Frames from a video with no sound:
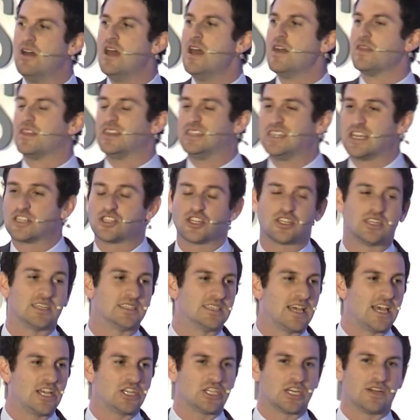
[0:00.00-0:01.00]
the
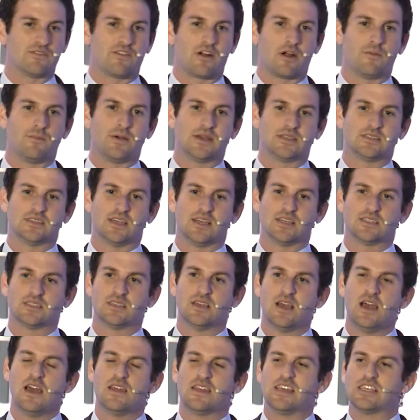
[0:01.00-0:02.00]
digitization of our business,
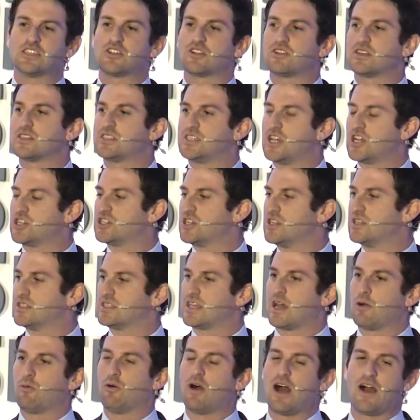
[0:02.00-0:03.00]
these are decisions
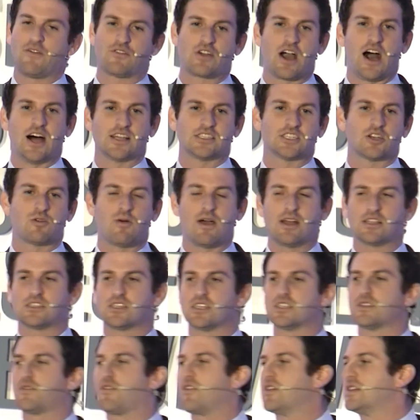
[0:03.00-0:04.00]
that will have
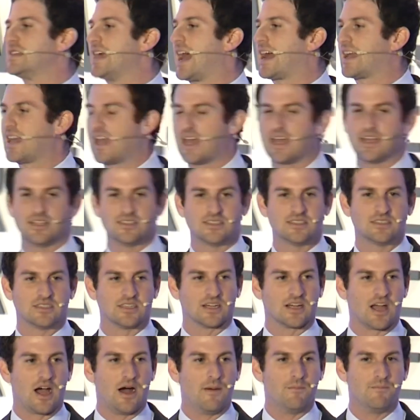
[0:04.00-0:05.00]
consequences for decades to
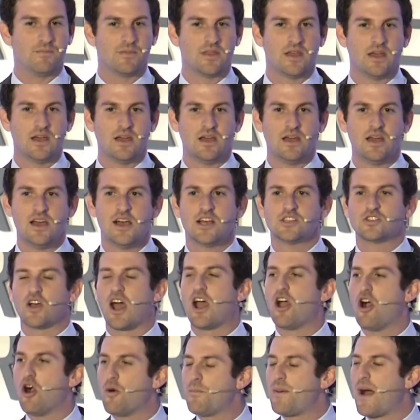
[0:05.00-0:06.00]
come. So I
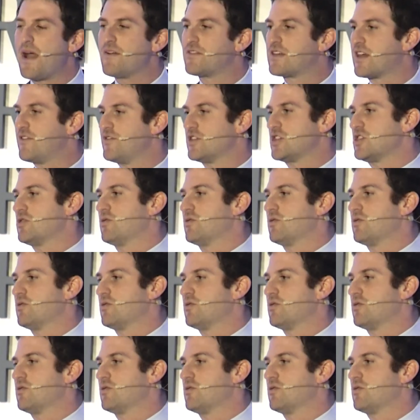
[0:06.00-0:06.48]
hope I've given you a